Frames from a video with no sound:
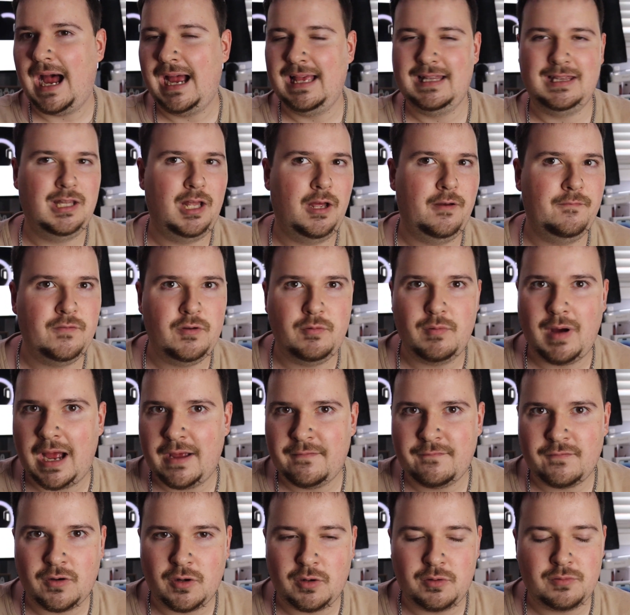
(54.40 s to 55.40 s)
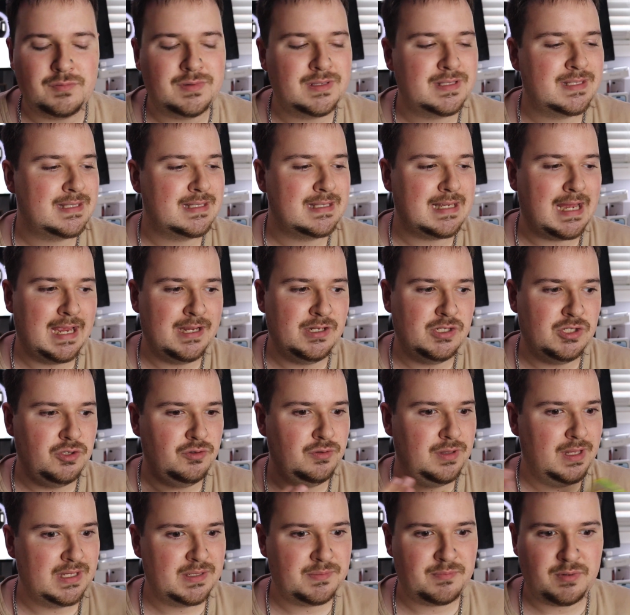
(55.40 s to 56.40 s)
I love new iPhones. I
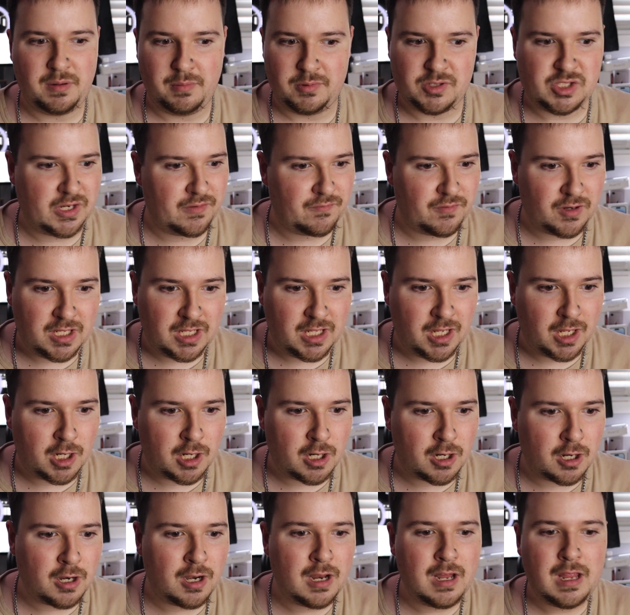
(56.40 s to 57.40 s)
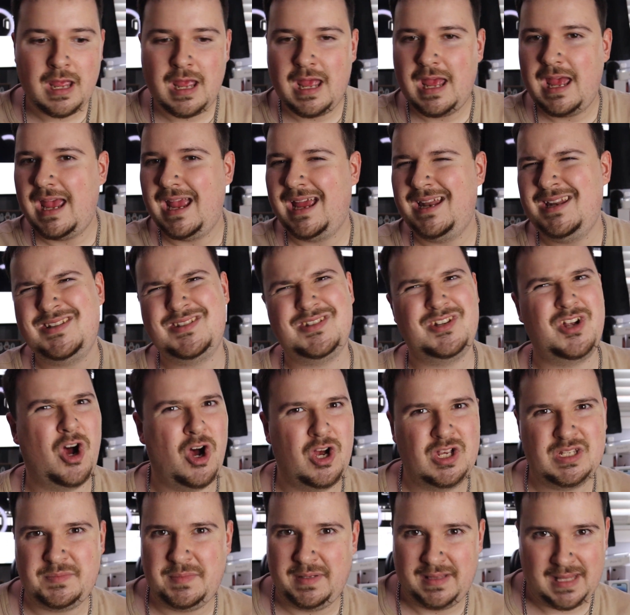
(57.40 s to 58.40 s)
do this pretty much every year. It doesn't
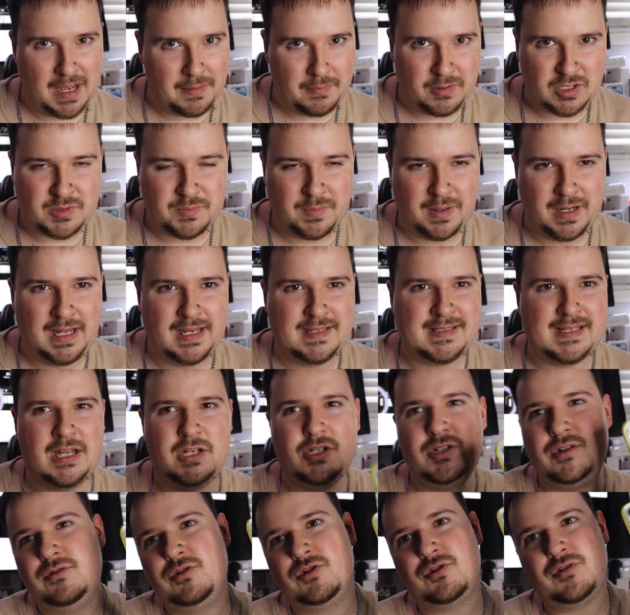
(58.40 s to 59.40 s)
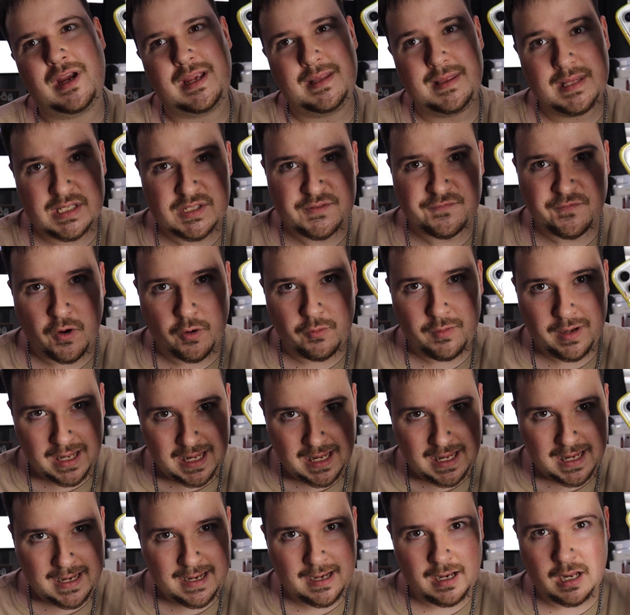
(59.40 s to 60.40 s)
cost me that much money because I do trade this phone
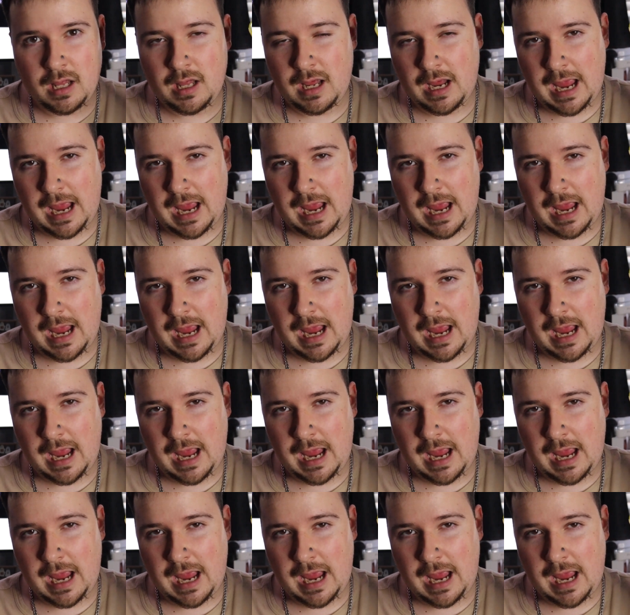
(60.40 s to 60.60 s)
in